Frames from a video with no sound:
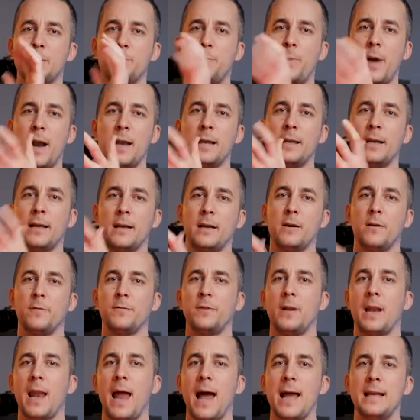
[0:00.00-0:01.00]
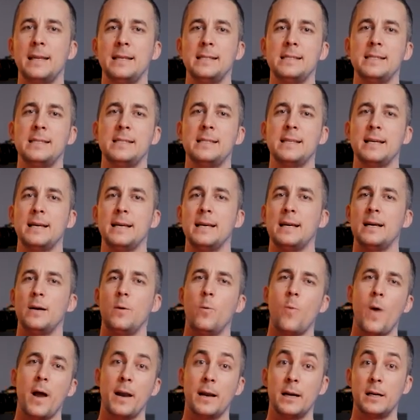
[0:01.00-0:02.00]
spreading of the light is
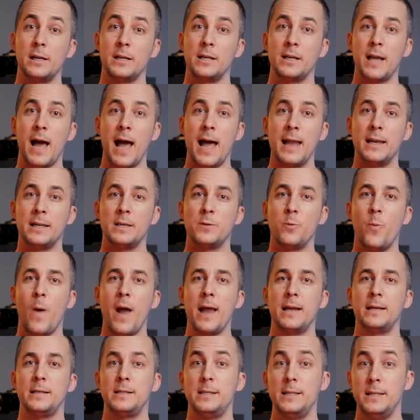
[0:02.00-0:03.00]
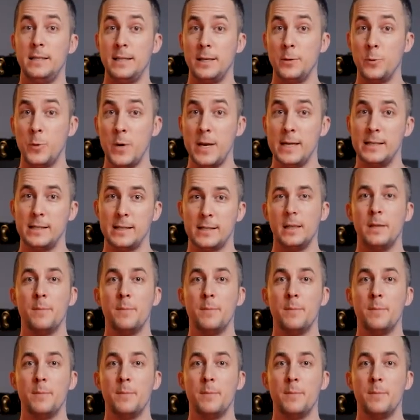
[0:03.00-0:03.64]
120 degrees.